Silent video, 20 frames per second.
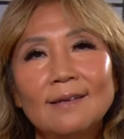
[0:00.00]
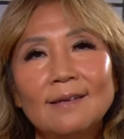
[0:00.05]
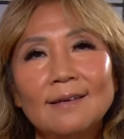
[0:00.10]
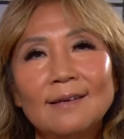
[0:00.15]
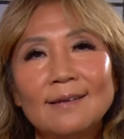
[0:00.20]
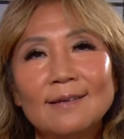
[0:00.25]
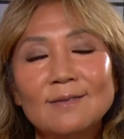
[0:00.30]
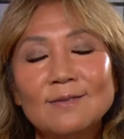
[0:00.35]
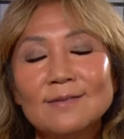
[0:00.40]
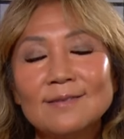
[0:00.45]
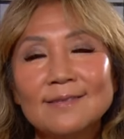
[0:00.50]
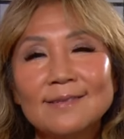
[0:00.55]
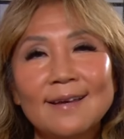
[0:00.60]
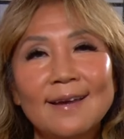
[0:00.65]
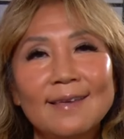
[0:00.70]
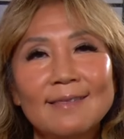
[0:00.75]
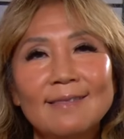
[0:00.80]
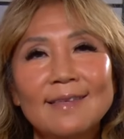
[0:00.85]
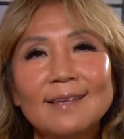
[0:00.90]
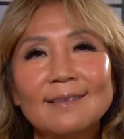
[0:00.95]
And oh, I, think,
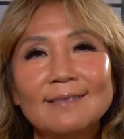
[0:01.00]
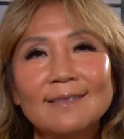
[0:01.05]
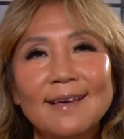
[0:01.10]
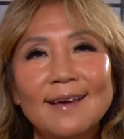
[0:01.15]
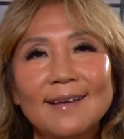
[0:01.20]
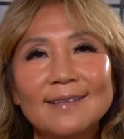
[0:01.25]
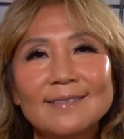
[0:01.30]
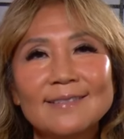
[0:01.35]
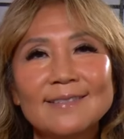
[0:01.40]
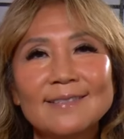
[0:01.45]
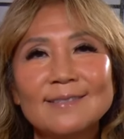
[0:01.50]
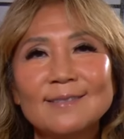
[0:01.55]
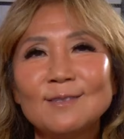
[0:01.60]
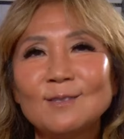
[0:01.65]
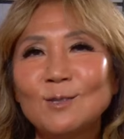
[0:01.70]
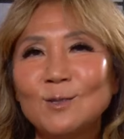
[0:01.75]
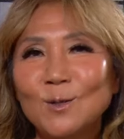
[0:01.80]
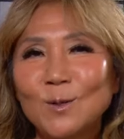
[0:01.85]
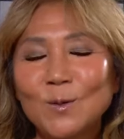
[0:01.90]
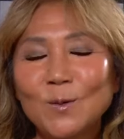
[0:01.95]
I think that,
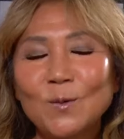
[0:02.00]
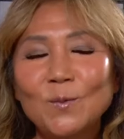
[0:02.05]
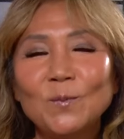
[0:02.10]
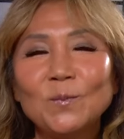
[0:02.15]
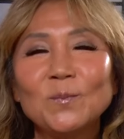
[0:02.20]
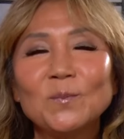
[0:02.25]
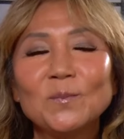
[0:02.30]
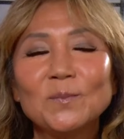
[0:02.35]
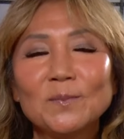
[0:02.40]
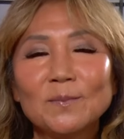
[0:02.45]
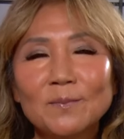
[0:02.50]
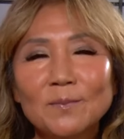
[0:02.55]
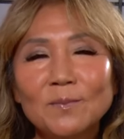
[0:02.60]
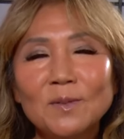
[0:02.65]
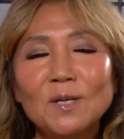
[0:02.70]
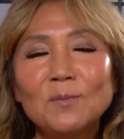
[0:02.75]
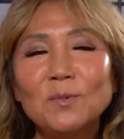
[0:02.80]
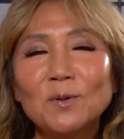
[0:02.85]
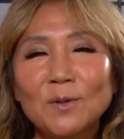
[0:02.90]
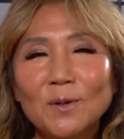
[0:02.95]
you know,
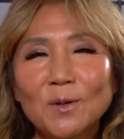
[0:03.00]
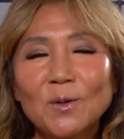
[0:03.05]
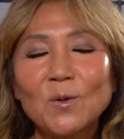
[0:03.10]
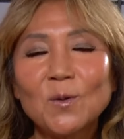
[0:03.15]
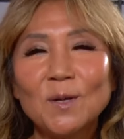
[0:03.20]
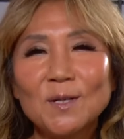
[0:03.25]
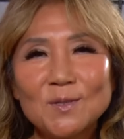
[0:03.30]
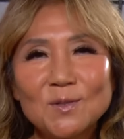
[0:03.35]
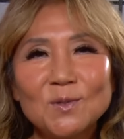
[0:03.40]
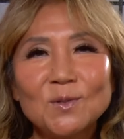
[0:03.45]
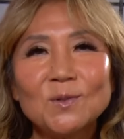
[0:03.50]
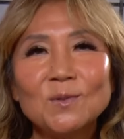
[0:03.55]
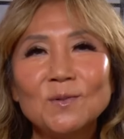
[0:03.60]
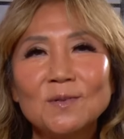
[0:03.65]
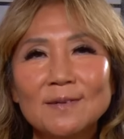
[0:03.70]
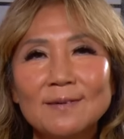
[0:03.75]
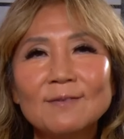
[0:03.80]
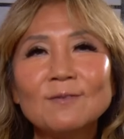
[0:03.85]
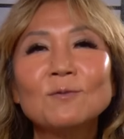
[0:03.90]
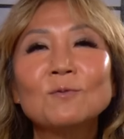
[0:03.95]
people are going to
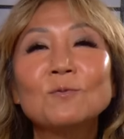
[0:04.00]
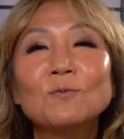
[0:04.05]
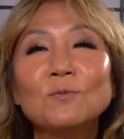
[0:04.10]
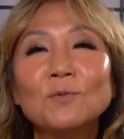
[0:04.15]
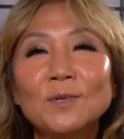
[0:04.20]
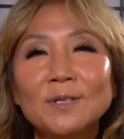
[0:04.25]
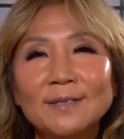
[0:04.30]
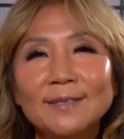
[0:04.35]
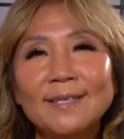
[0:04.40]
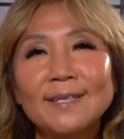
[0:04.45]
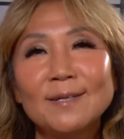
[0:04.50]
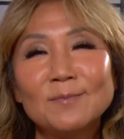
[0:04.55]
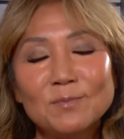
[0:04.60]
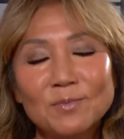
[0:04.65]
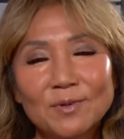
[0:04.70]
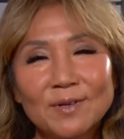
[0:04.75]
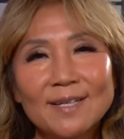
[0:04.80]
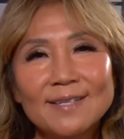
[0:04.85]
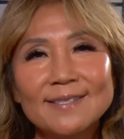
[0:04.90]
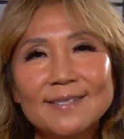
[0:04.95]
really
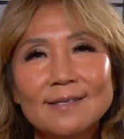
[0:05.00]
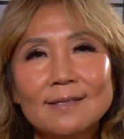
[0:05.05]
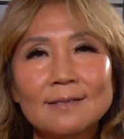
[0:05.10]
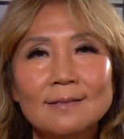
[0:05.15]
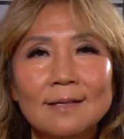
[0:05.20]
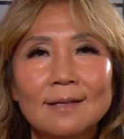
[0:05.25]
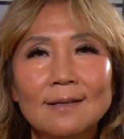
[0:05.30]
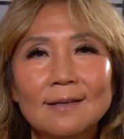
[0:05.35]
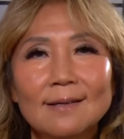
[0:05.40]
embrace it.